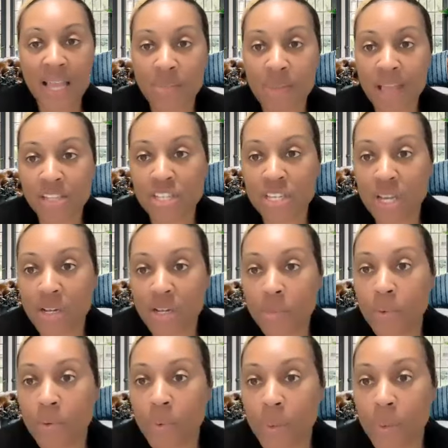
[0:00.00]
I'm actually going to
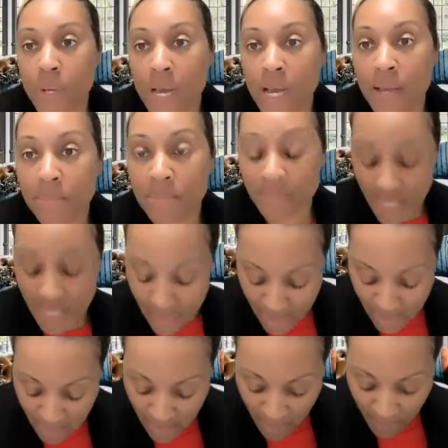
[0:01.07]
pull up. This
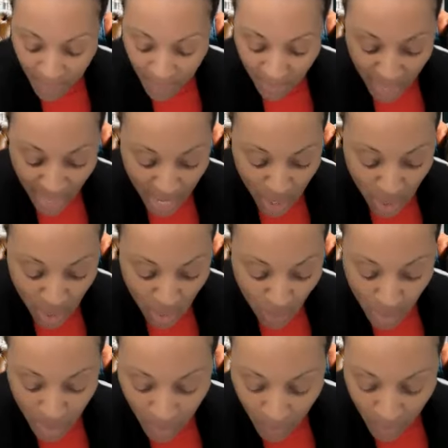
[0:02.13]
is something that you
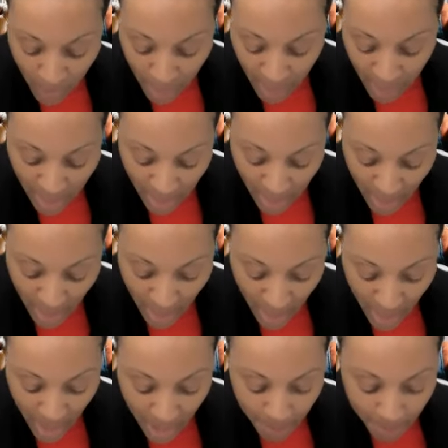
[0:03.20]
want to read
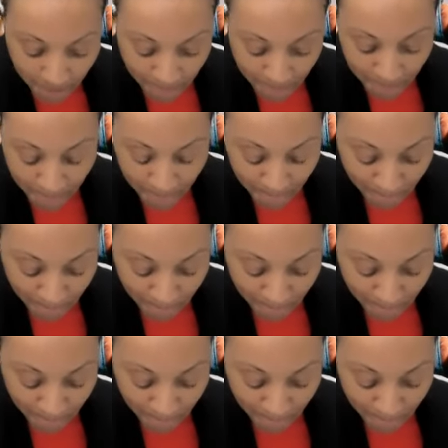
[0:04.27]
um,